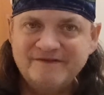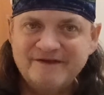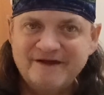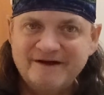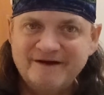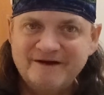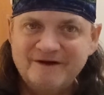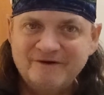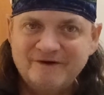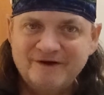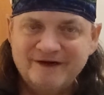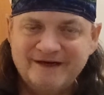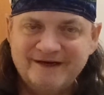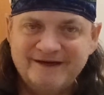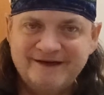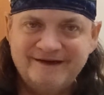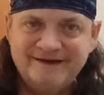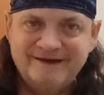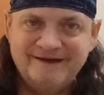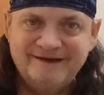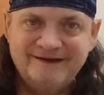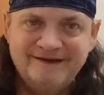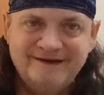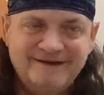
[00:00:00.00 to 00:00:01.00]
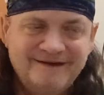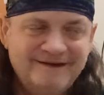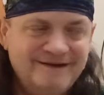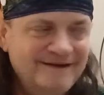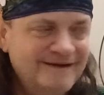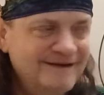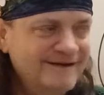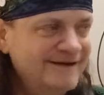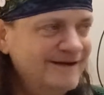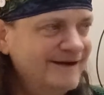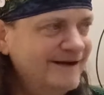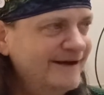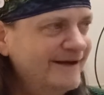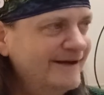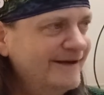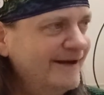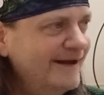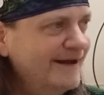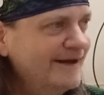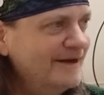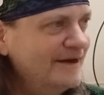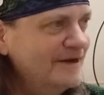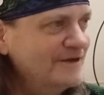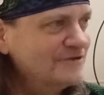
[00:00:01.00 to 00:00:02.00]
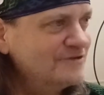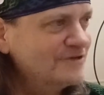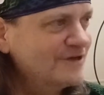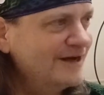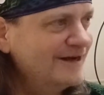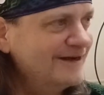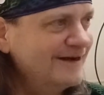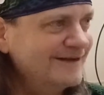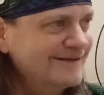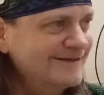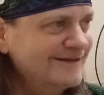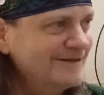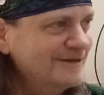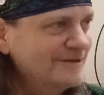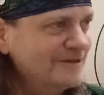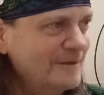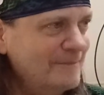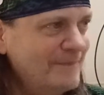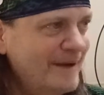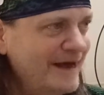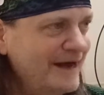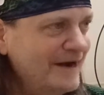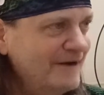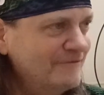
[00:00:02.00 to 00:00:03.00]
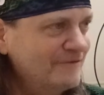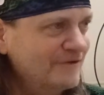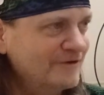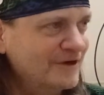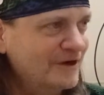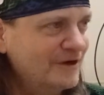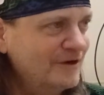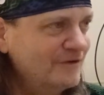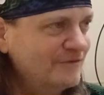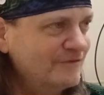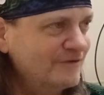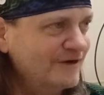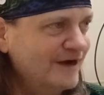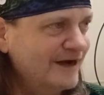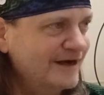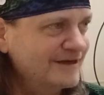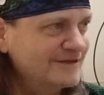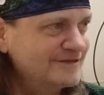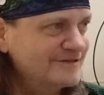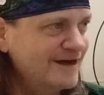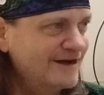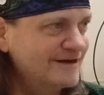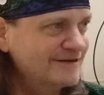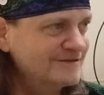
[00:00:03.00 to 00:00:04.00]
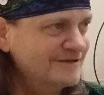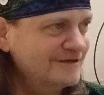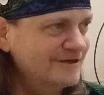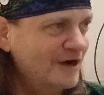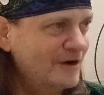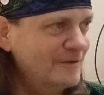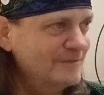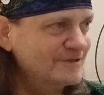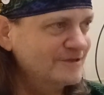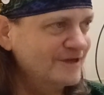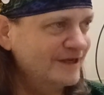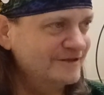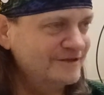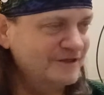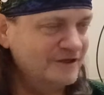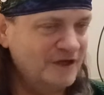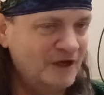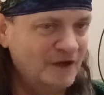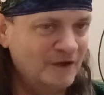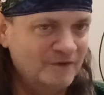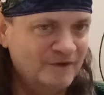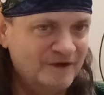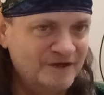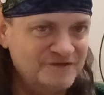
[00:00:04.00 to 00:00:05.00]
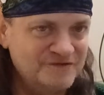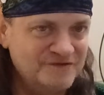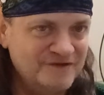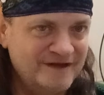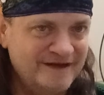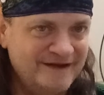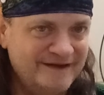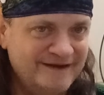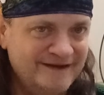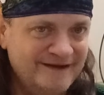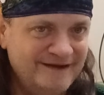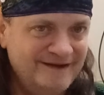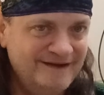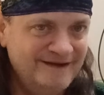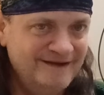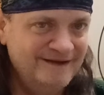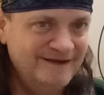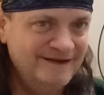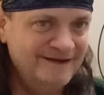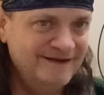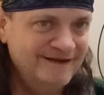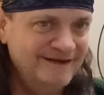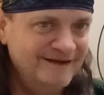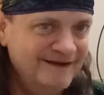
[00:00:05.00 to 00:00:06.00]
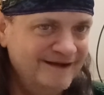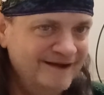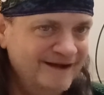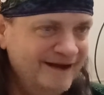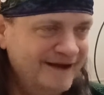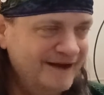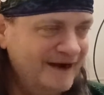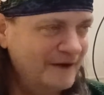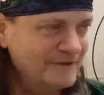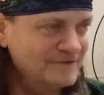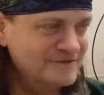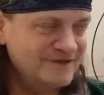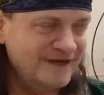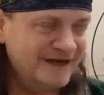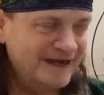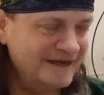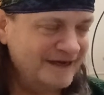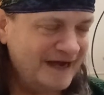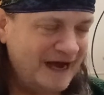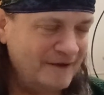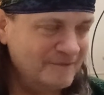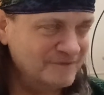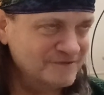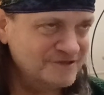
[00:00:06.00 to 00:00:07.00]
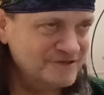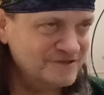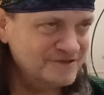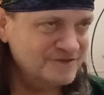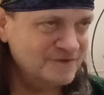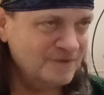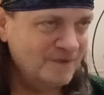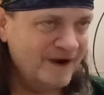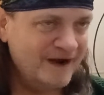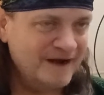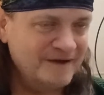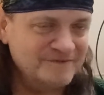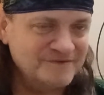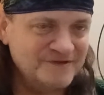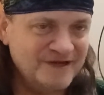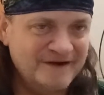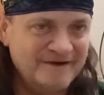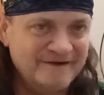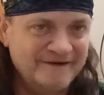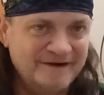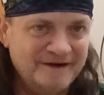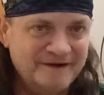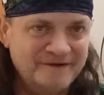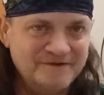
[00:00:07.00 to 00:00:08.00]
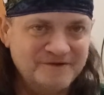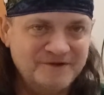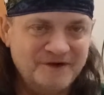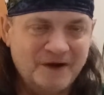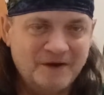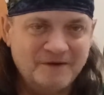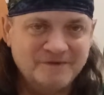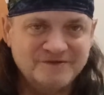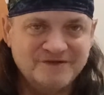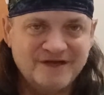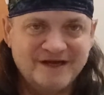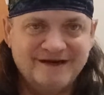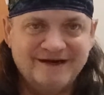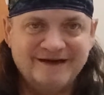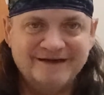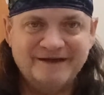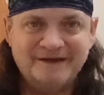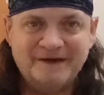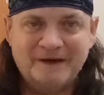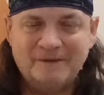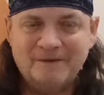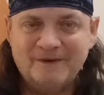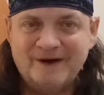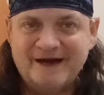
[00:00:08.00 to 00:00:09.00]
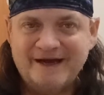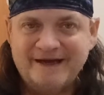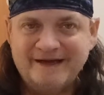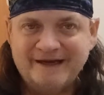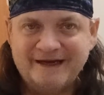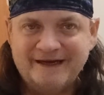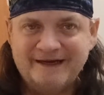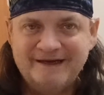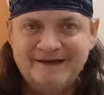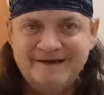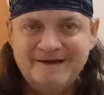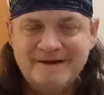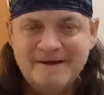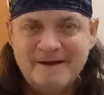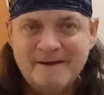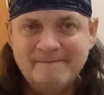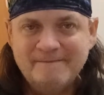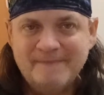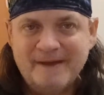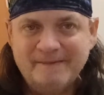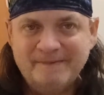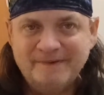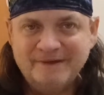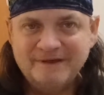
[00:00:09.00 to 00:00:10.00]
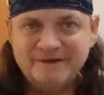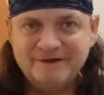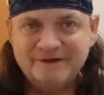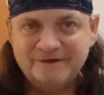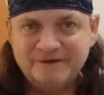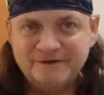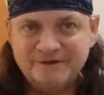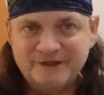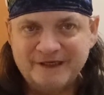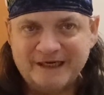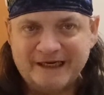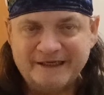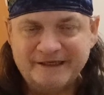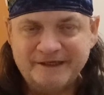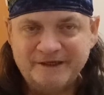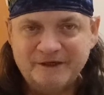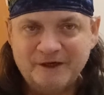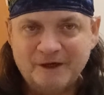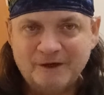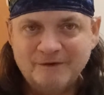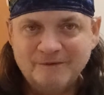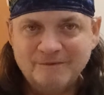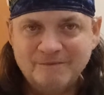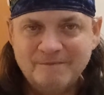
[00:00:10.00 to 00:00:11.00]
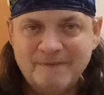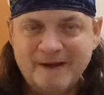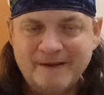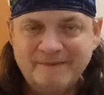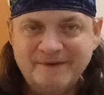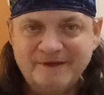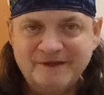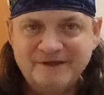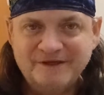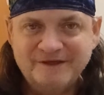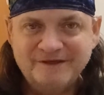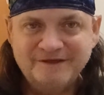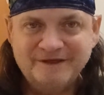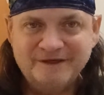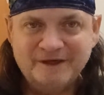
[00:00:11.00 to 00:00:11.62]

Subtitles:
thing, okay, and it's kind of like the paying for gold for like socks and garments, like the gold rush thing. And I was just the way I was hearing it, it's kind of like, well, hey, maybe you're like, maybe,